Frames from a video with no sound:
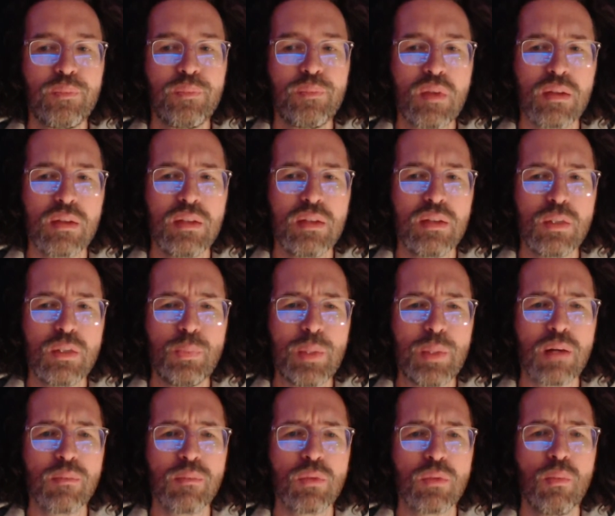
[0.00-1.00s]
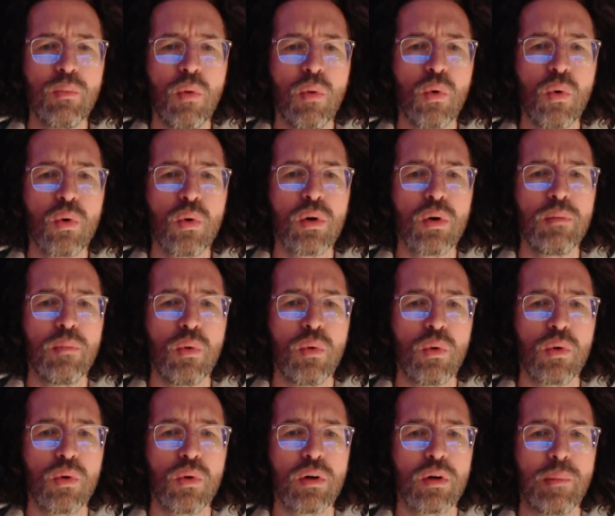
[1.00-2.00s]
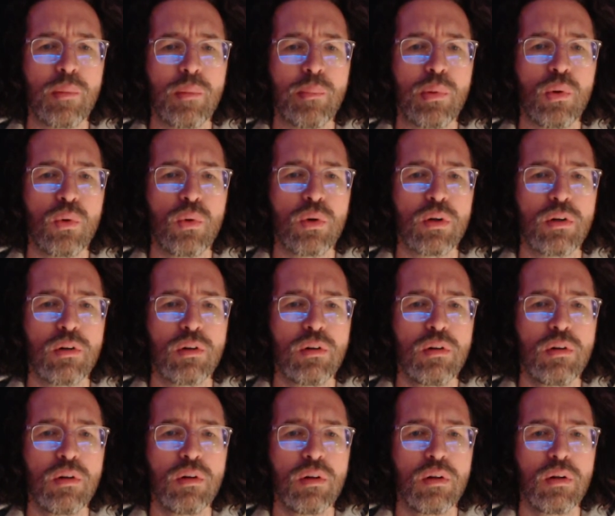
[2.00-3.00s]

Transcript: this becomes more and more important